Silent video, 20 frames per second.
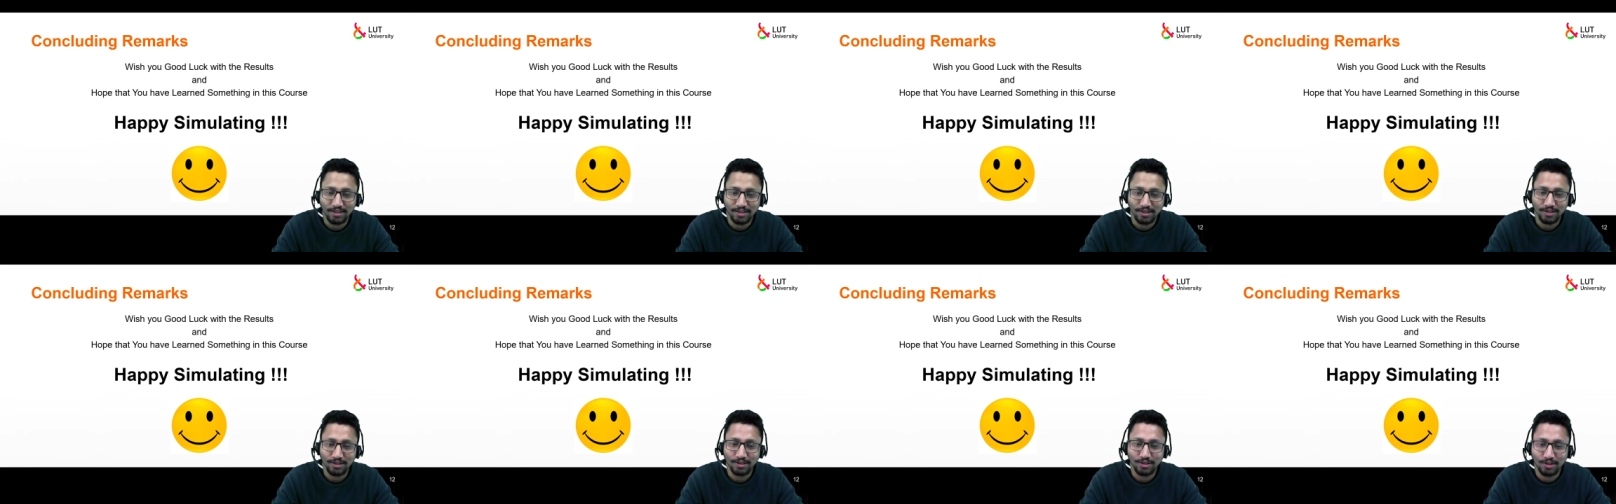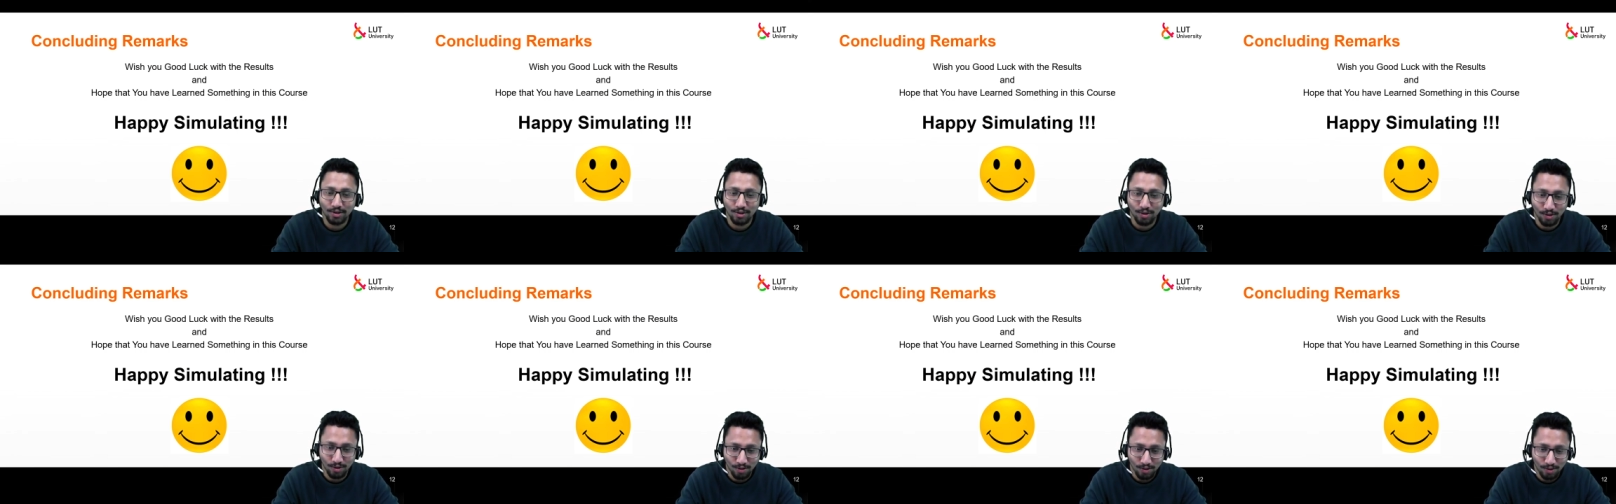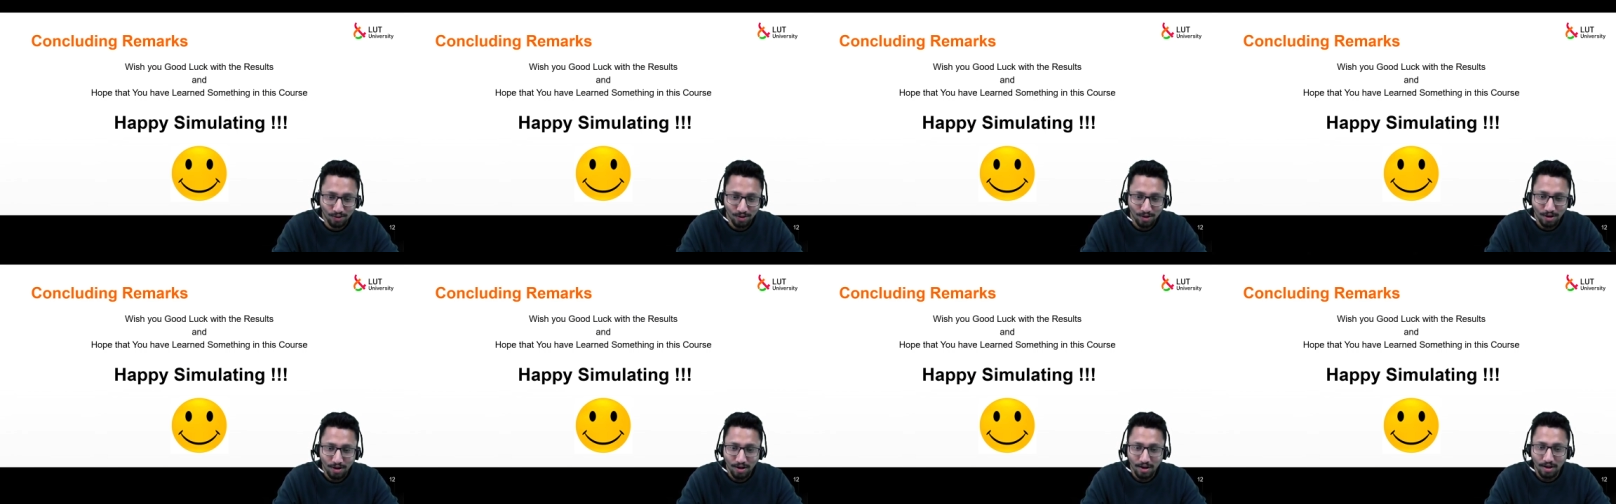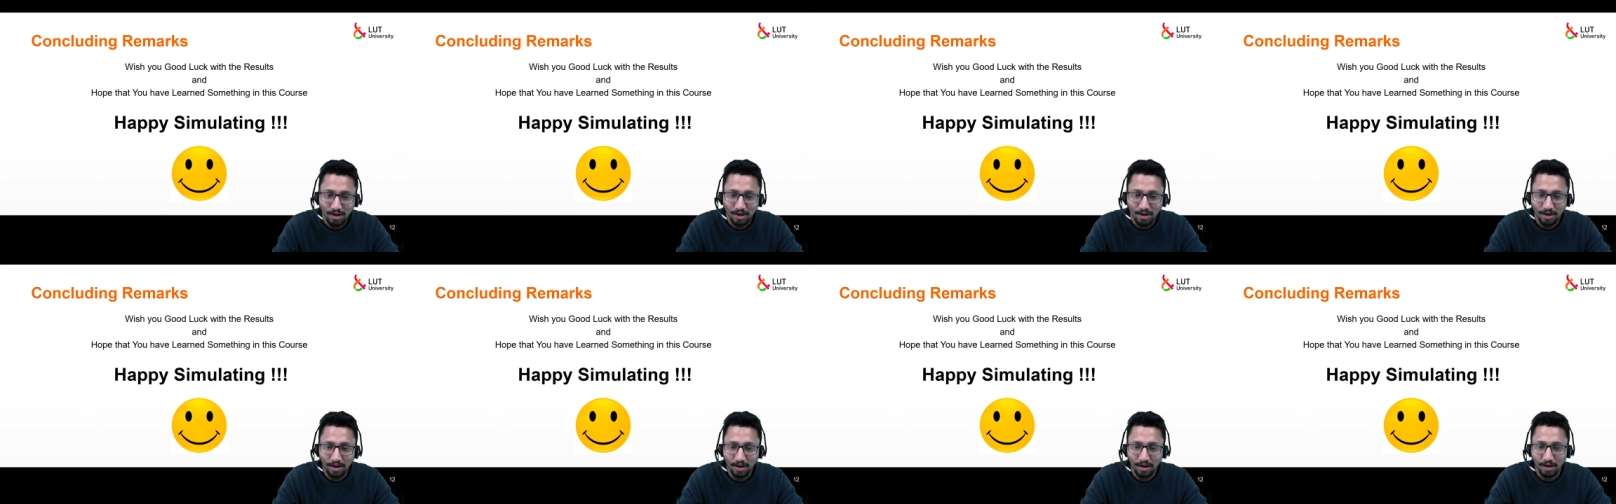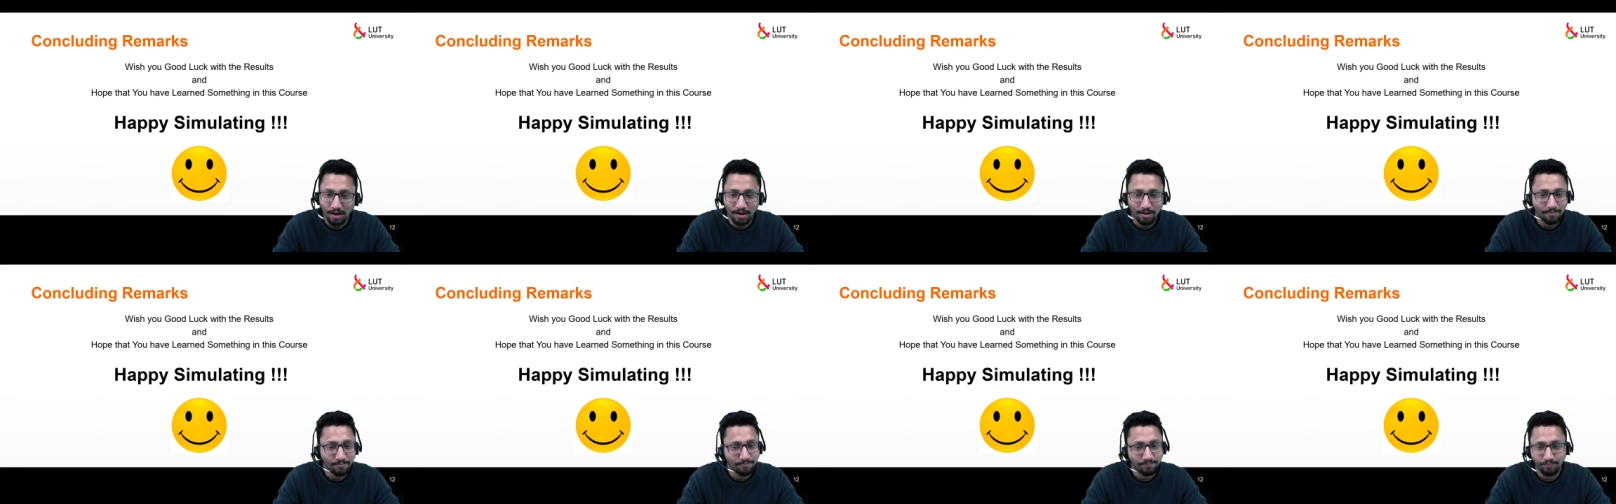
So uh,